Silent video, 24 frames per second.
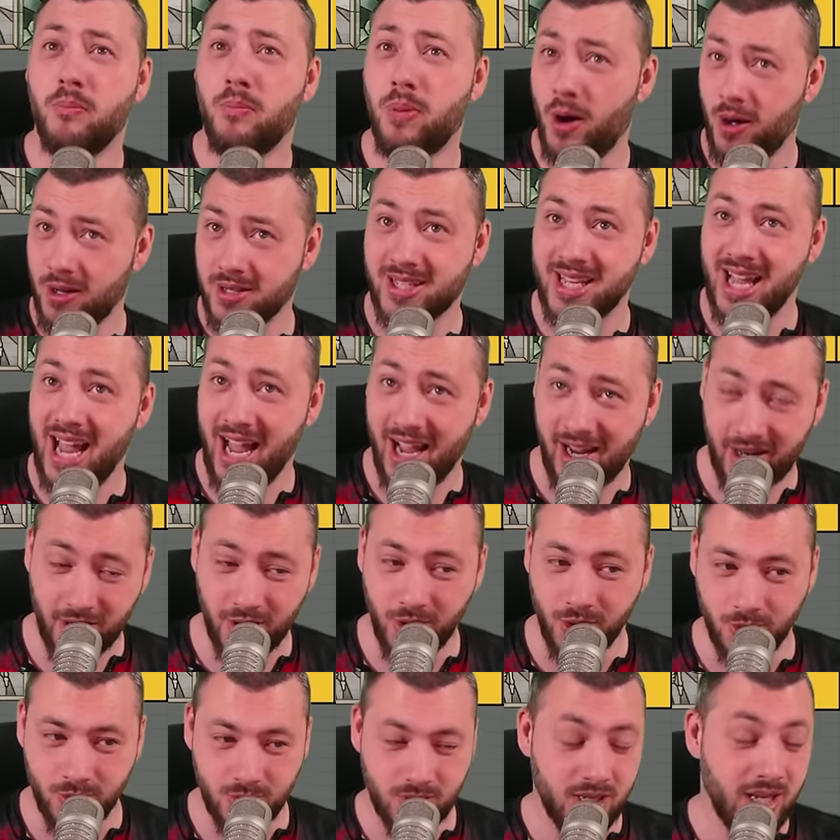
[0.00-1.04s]
boss
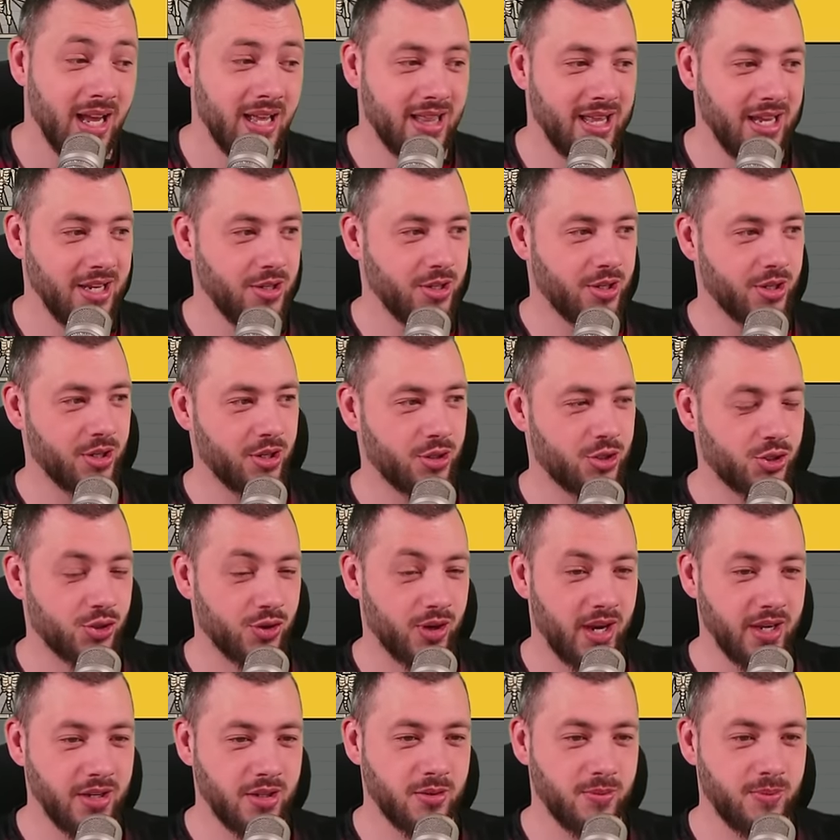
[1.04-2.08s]
echoes, then you're gonna
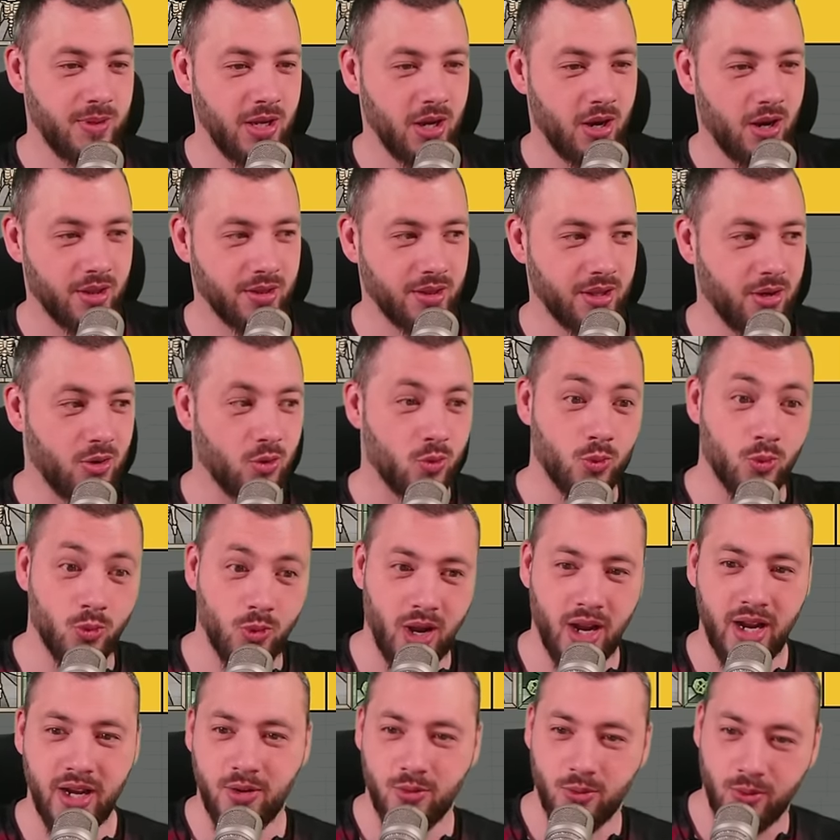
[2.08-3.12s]
try to be on the
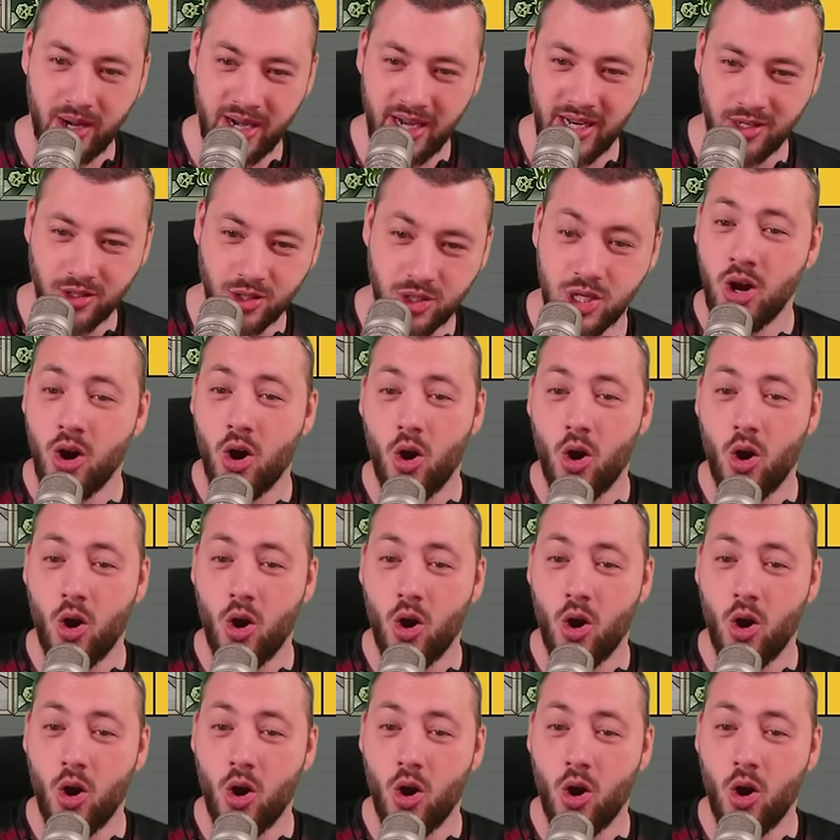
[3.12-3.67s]
right range.